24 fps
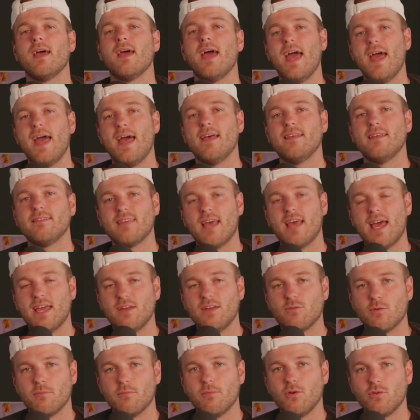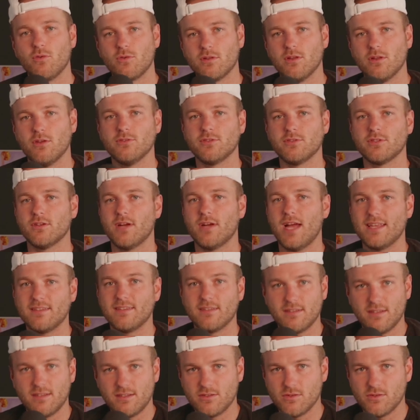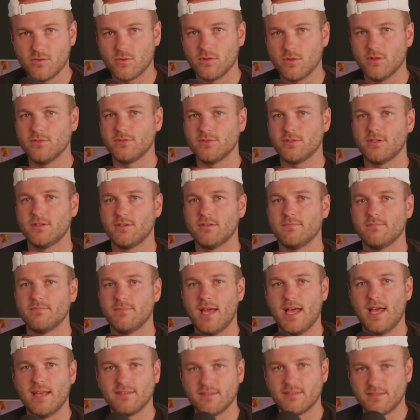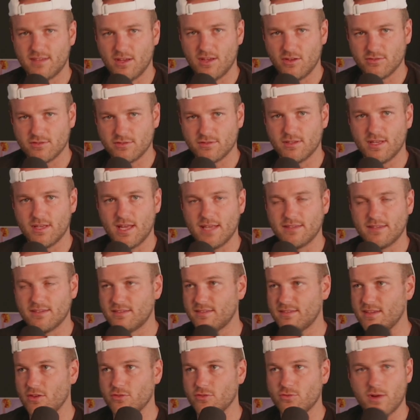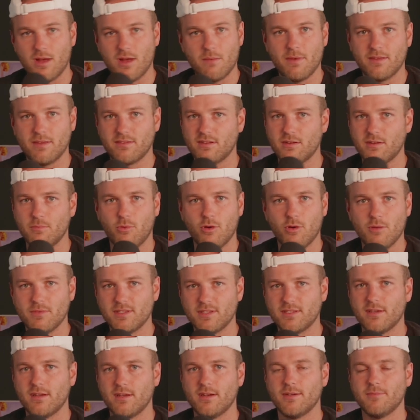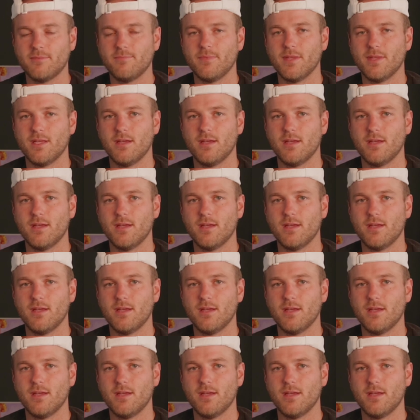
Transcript: as a remote closer, as a digital closer, as a sales rep, as an appointment setter,